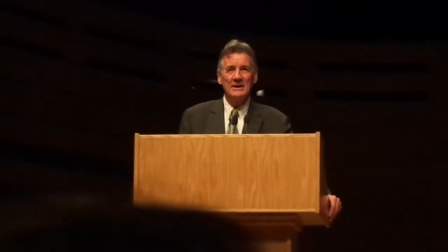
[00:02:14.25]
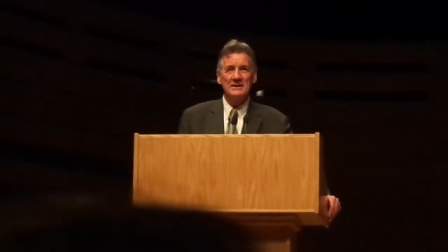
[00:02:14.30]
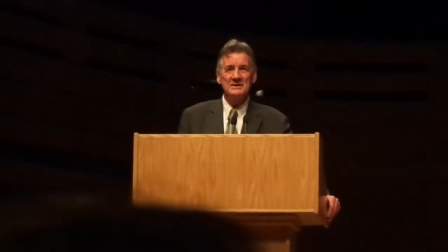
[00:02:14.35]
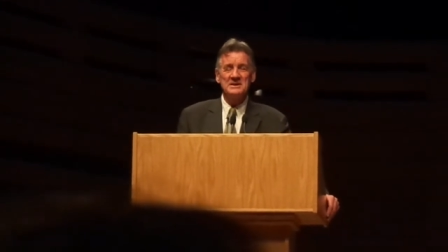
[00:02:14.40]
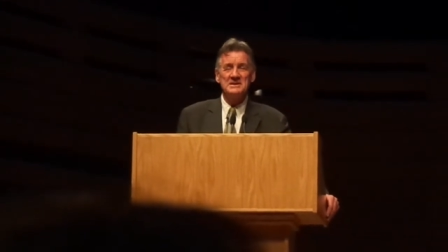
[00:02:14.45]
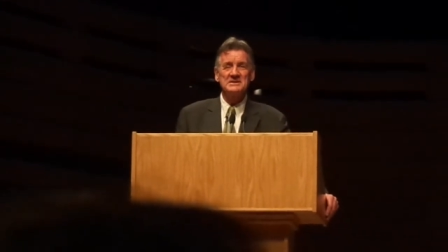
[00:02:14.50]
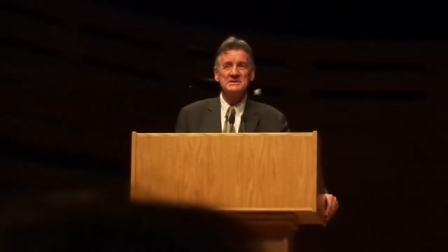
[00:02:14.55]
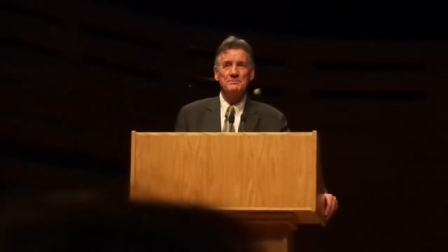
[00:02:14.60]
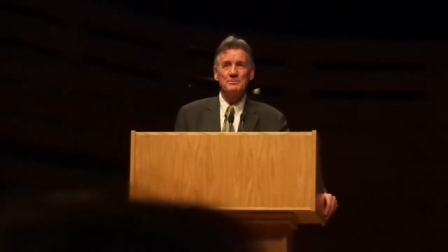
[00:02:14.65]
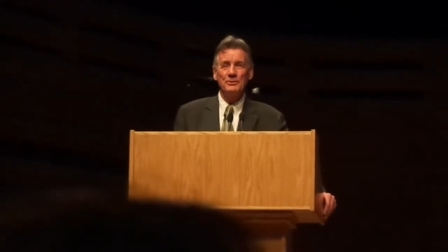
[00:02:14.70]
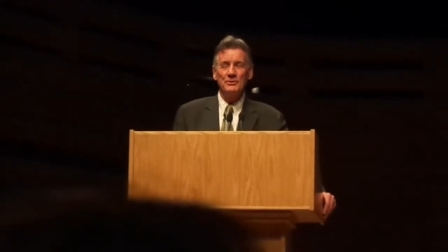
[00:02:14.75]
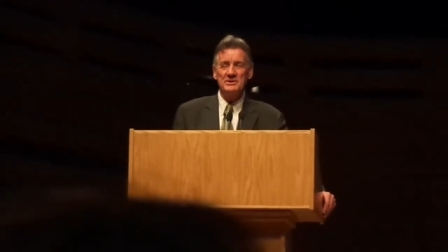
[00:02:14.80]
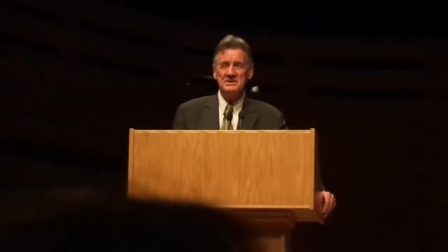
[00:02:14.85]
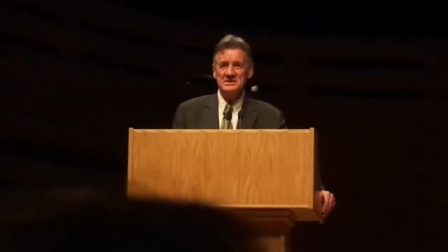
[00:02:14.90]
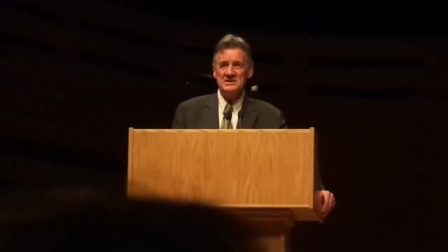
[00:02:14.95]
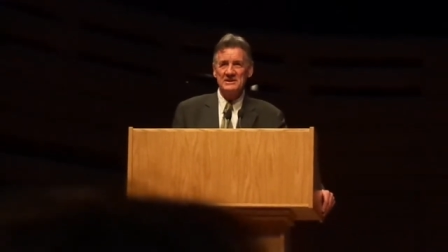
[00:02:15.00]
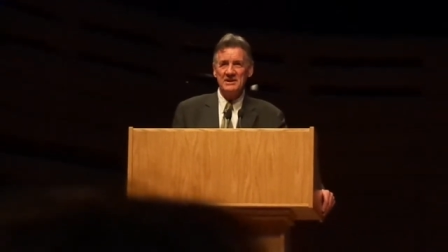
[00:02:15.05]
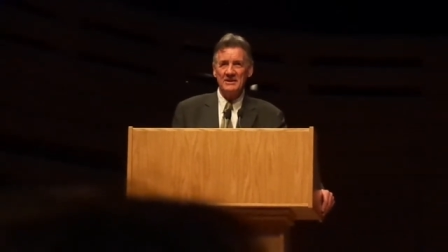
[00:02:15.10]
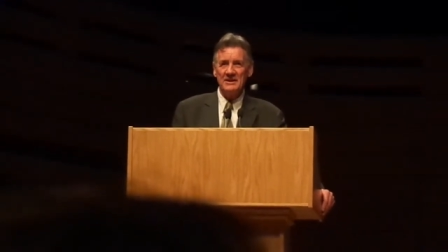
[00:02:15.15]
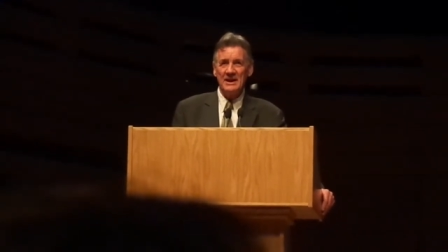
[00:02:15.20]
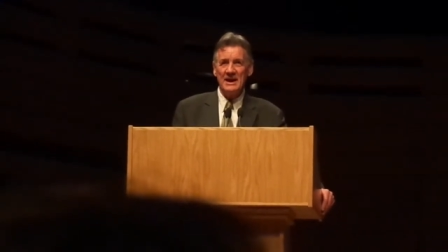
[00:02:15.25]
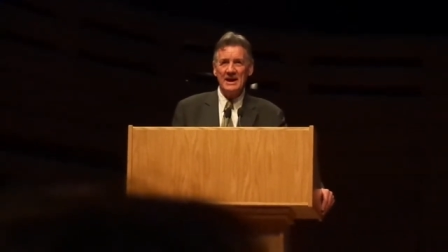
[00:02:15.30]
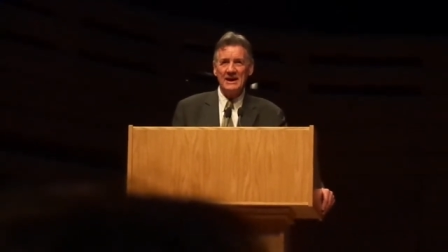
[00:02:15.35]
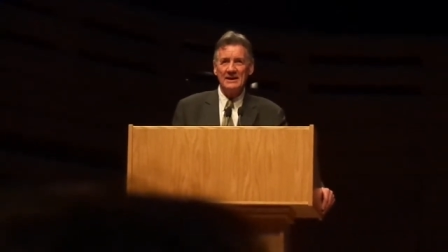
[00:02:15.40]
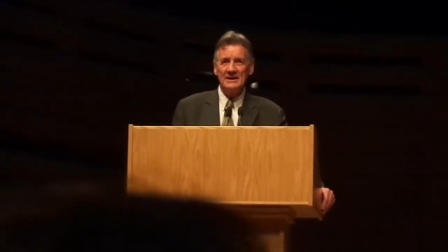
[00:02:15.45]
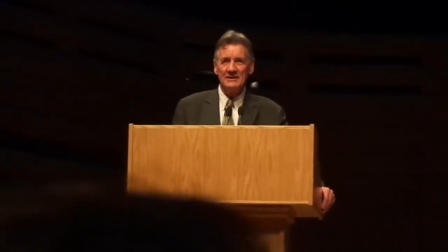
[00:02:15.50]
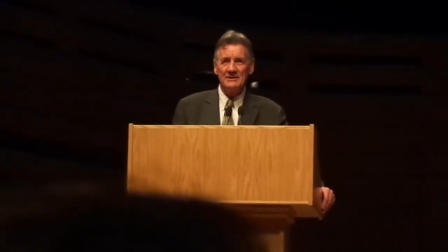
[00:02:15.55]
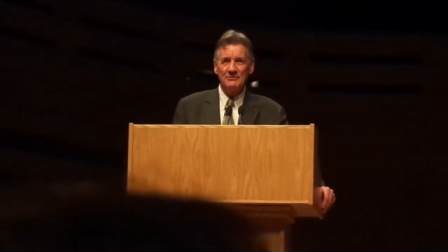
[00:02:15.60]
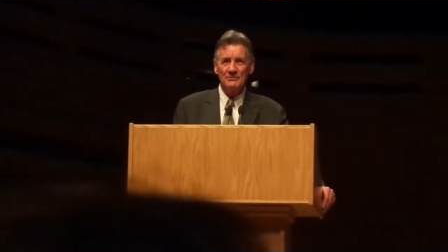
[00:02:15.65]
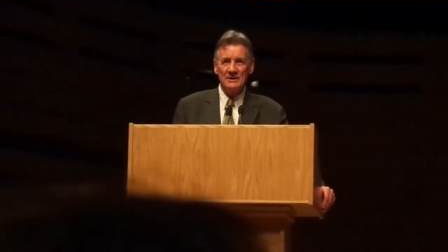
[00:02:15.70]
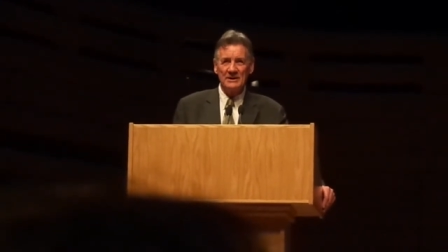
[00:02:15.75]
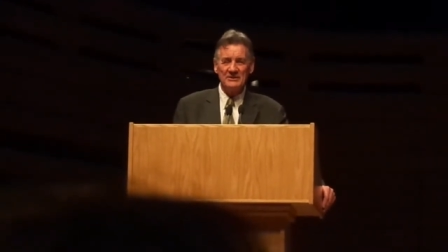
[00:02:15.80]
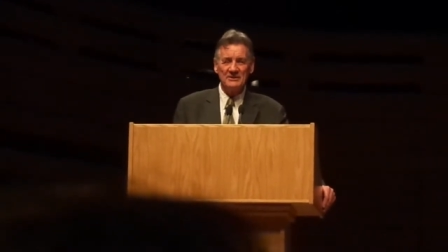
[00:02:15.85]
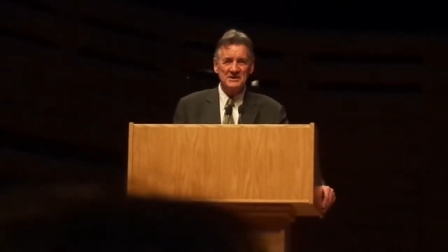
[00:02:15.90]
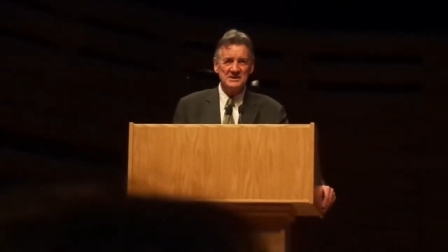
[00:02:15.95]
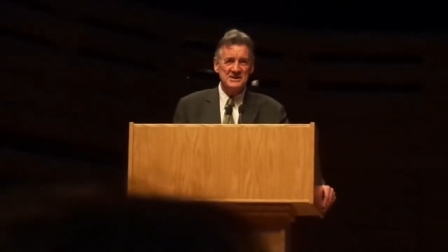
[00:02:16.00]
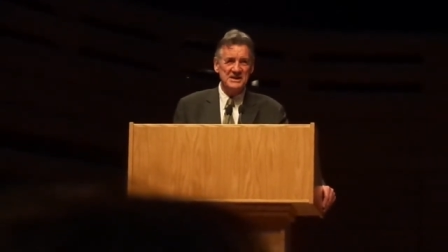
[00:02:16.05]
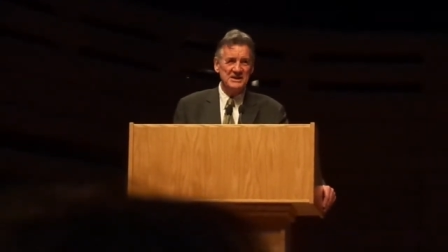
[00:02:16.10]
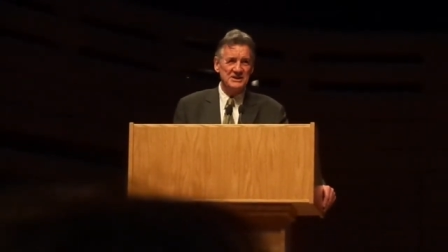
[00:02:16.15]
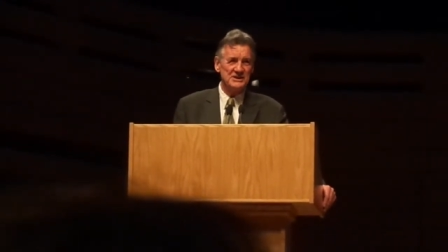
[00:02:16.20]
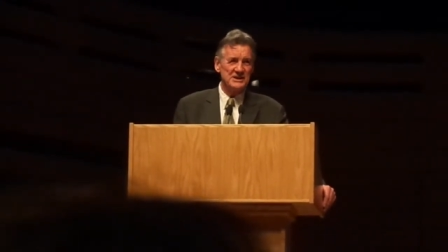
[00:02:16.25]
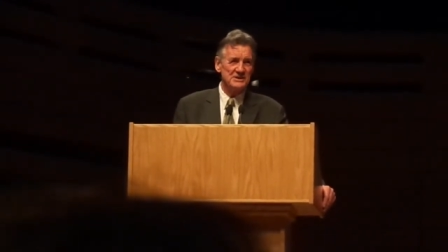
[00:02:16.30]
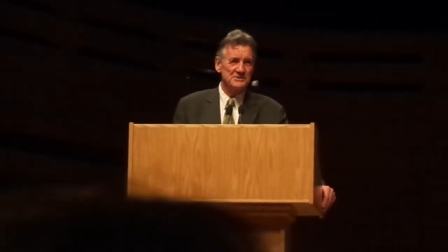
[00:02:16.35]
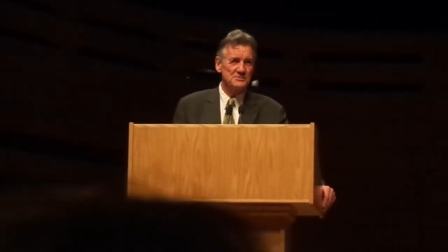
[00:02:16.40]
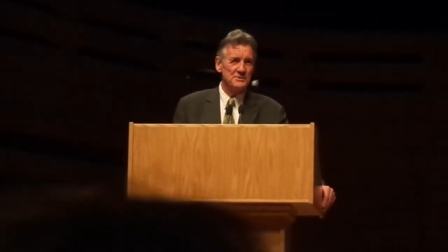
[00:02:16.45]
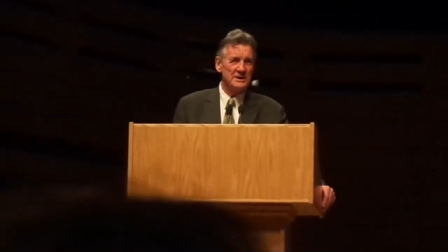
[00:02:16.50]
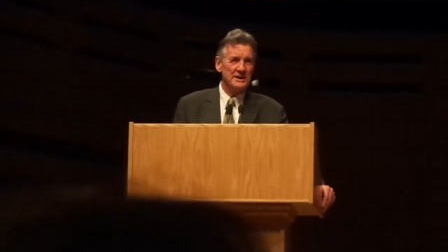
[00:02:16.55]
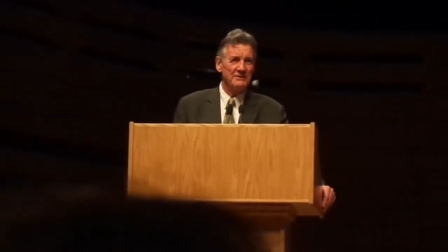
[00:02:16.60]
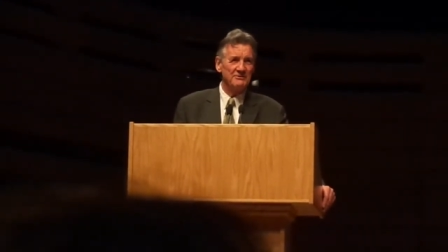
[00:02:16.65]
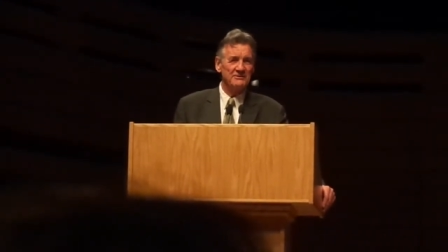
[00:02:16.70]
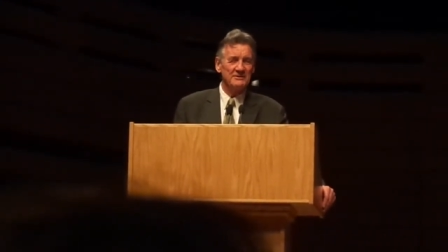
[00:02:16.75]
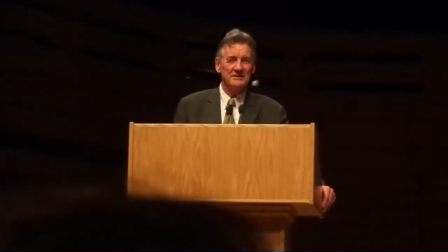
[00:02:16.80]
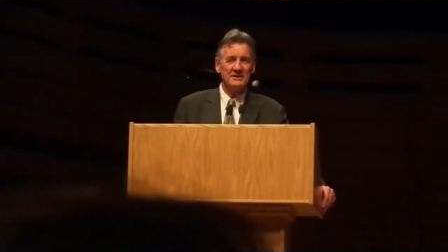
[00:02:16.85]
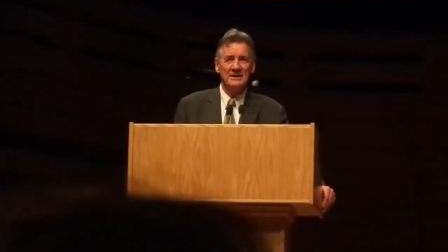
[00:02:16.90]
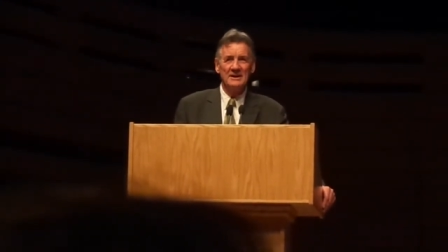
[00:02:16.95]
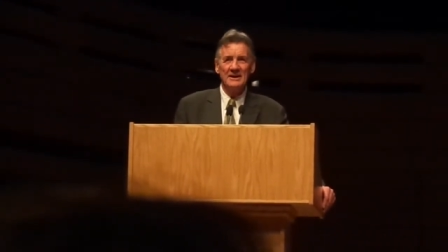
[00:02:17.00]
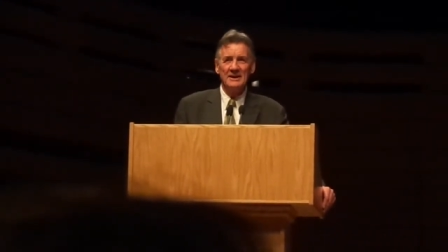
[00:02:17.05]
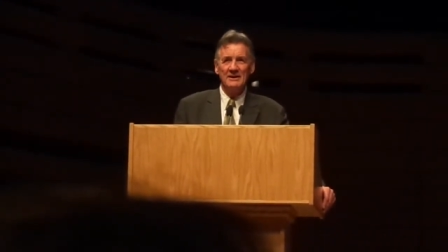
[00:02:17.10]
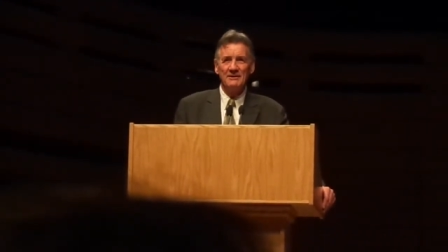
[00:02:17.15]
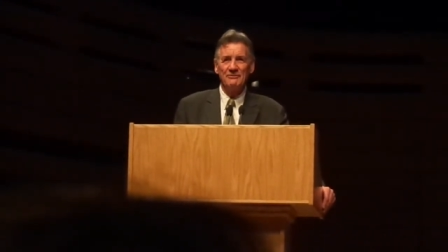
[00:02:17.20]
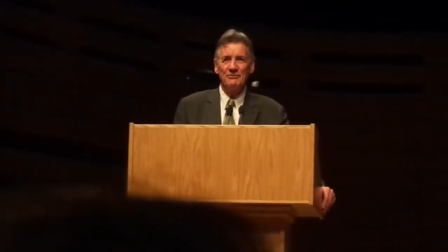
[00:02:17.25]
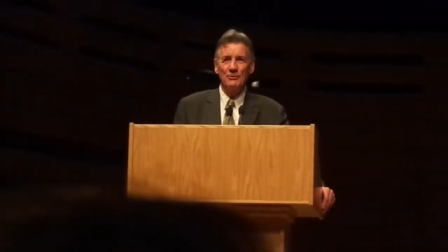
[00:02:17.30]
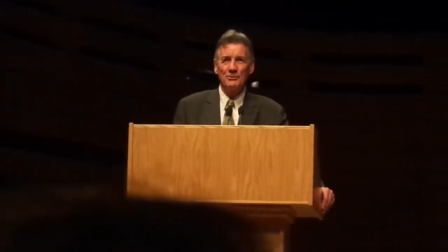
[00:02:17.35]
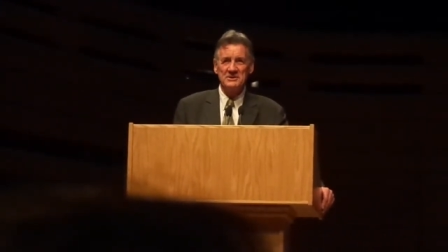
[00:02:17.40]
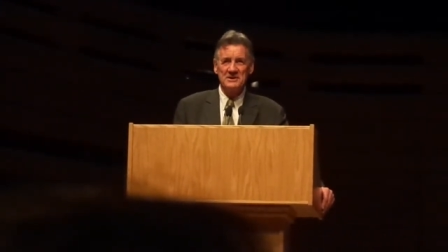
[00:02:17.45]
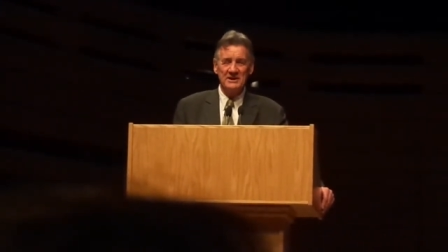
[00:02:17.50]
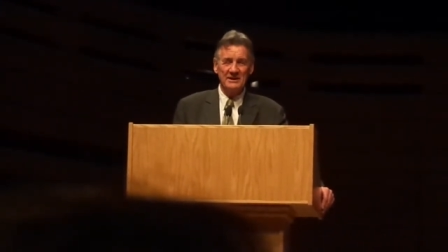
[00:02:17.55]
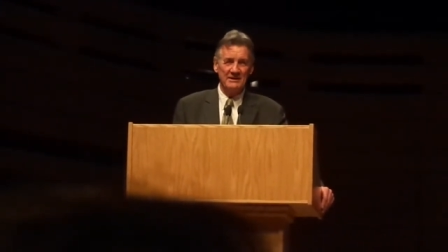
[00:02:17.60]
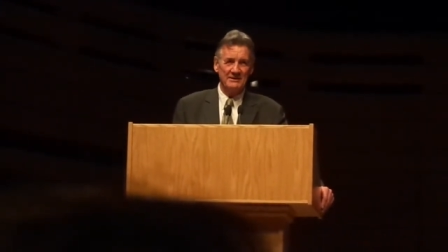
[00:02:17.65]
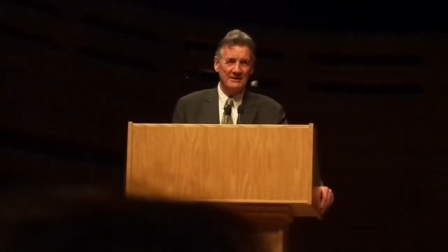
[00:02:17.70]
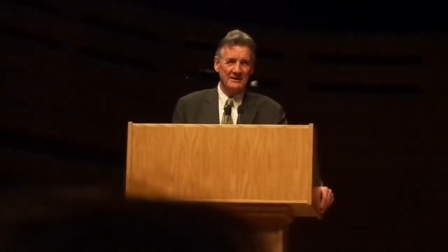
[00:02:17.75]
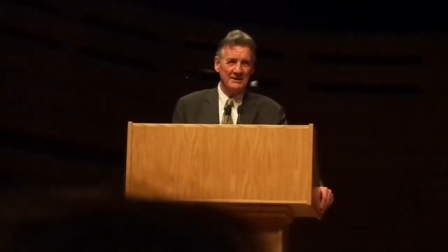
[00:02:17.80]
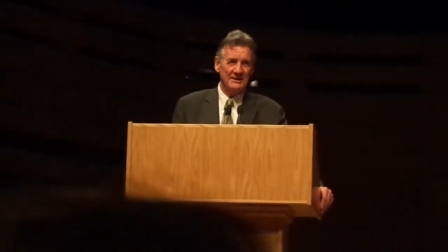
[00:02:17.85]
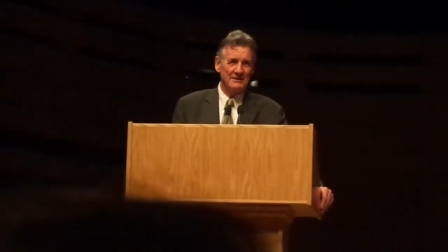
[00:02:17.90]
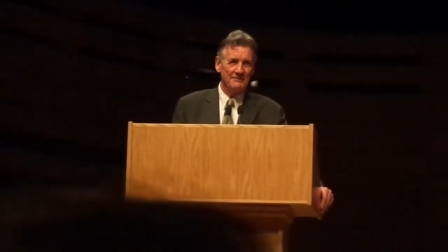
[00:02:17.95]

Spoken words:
disappointed at the end when the teachers were given 40